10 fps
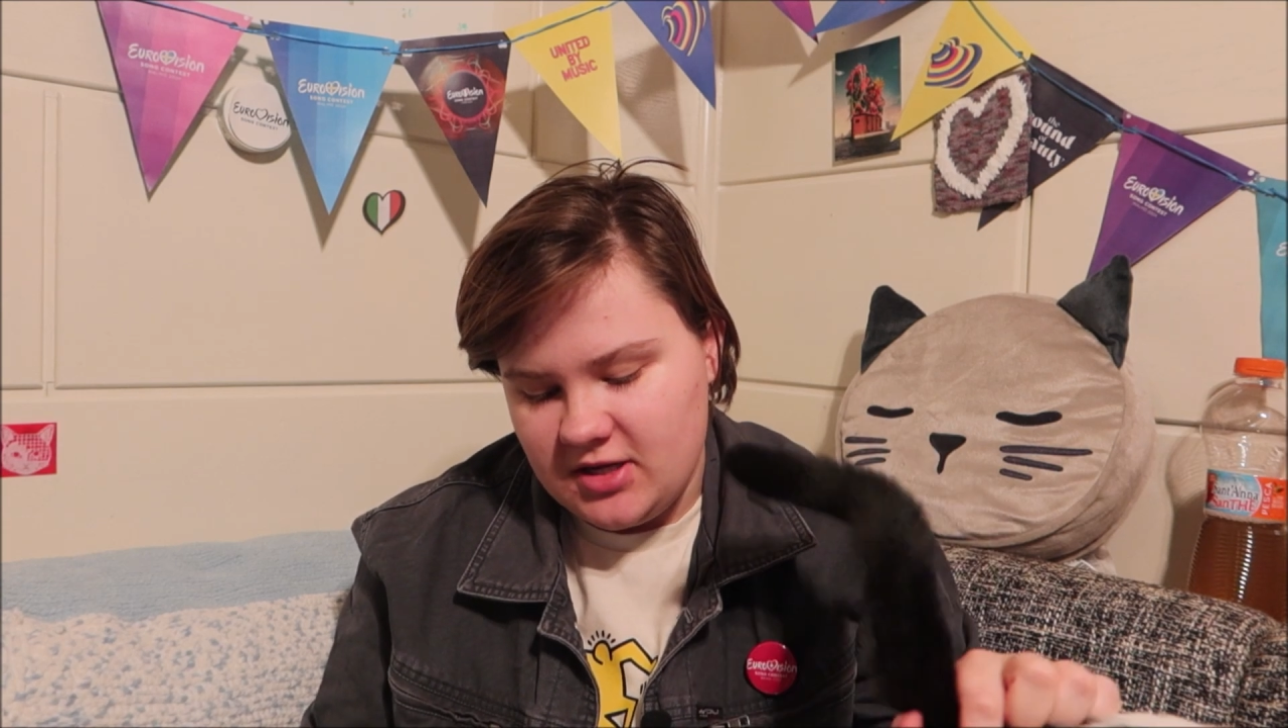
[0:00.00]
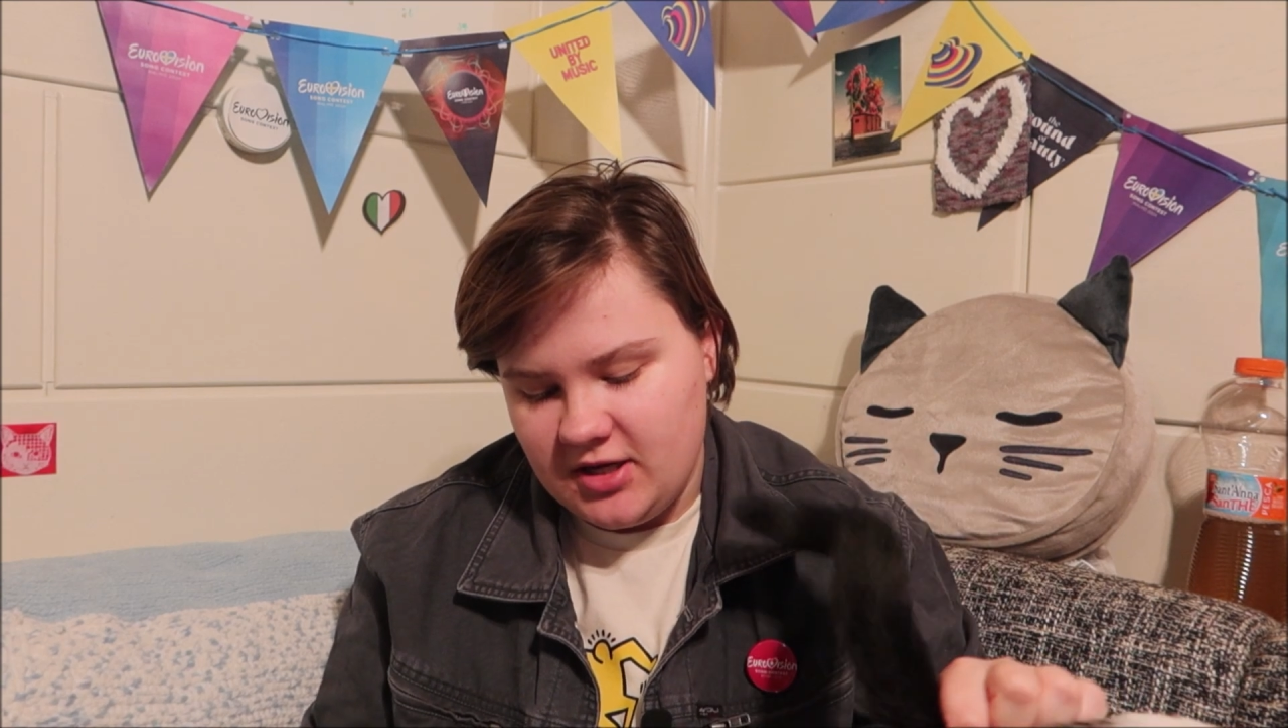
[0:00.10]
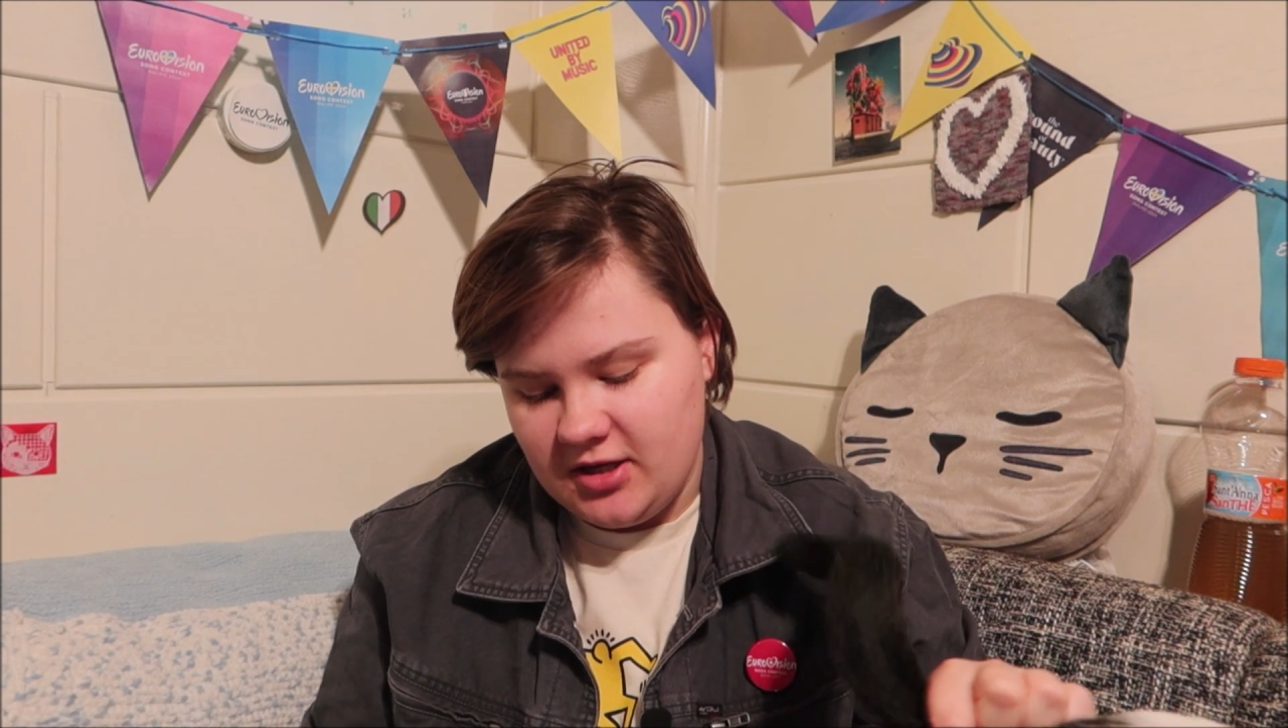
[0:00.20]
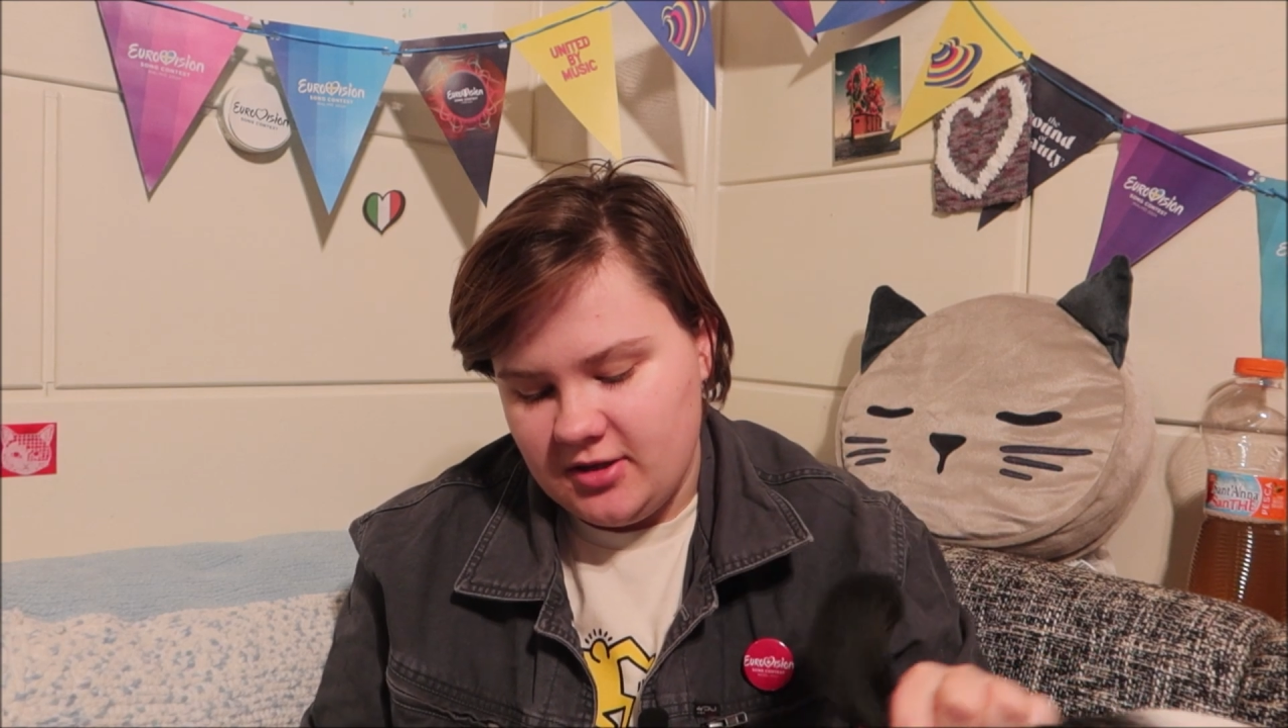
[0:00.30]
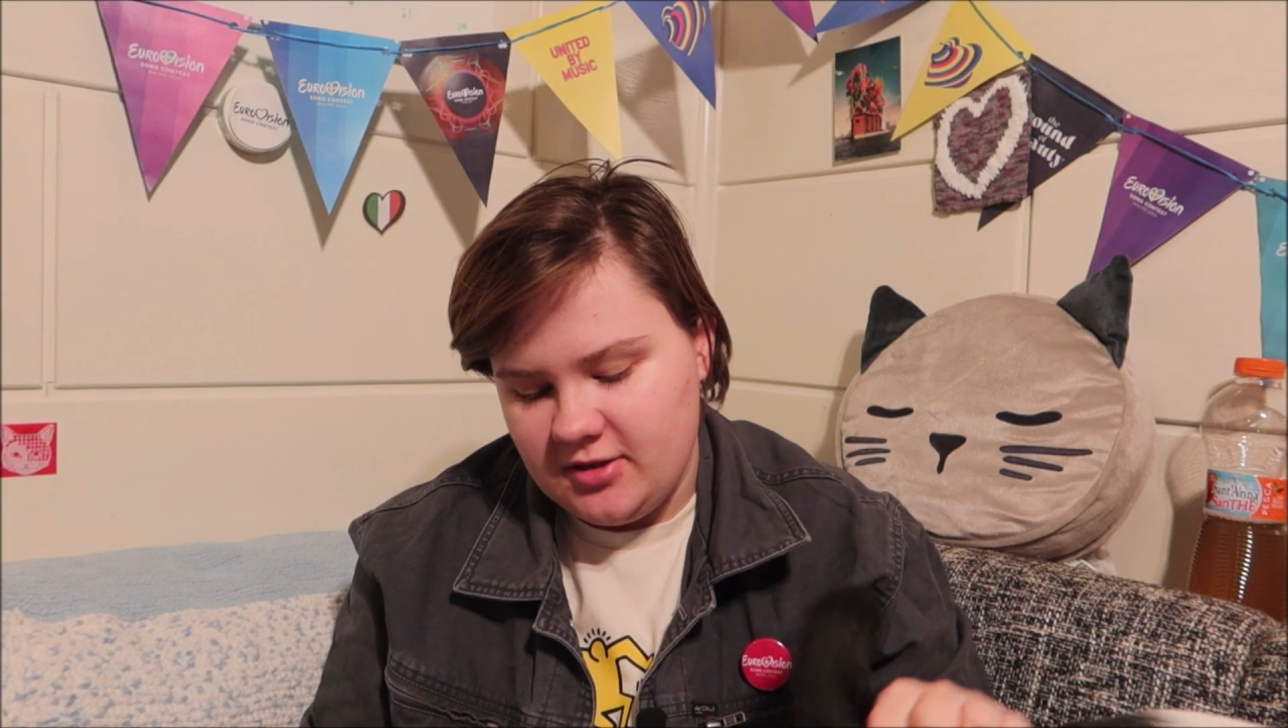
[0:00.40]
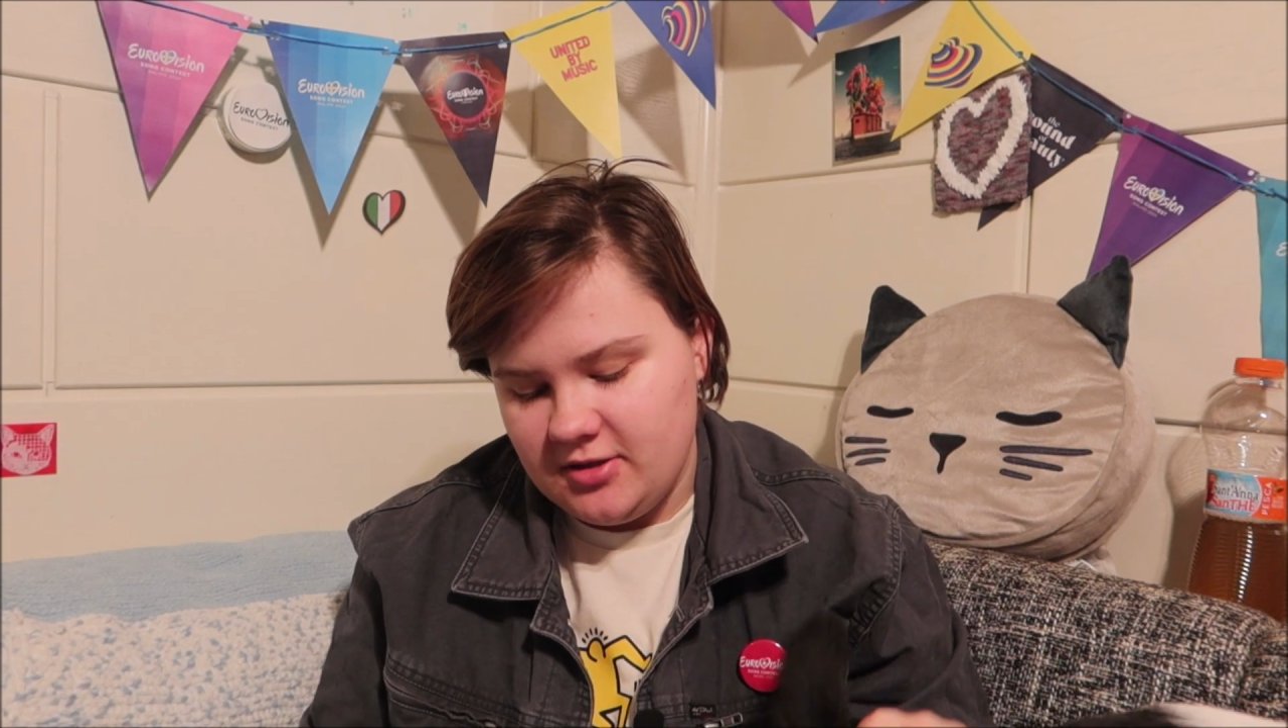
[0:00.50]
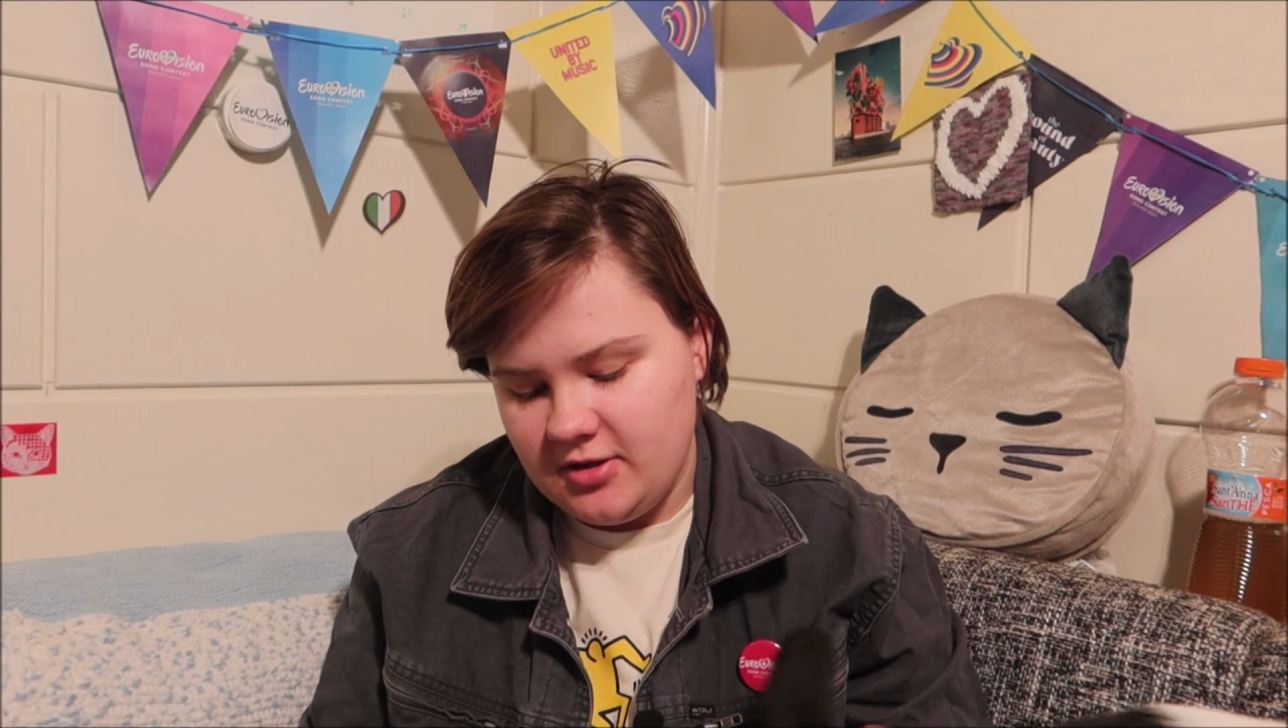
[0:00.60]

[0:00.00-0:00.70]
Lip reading: I